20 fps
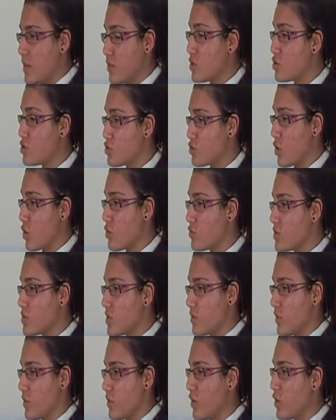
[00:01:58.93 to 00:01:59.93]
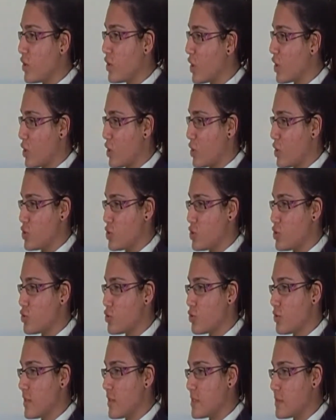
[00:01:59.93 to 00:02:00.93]
This shows that
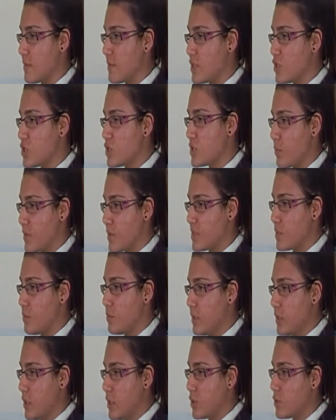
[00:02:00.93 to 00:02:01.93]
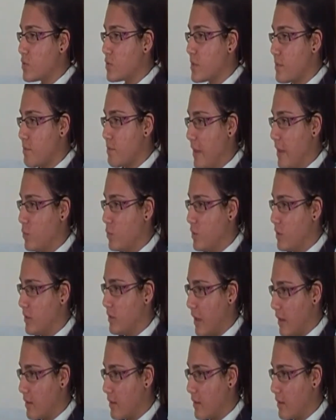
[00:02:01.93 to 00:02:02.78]
archaeologists should as much as possible use manual